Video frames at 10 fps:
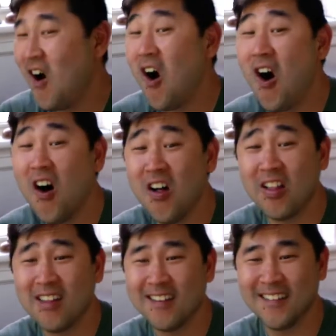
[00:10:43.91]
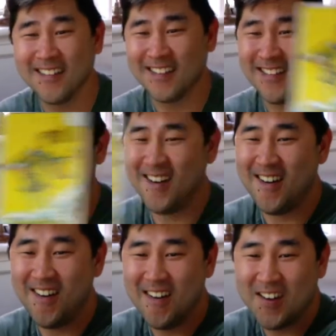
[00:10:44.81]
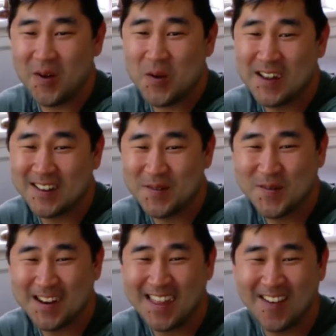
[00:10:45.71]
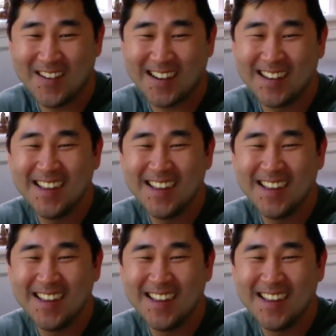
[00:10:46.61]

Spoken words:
let me put it that way.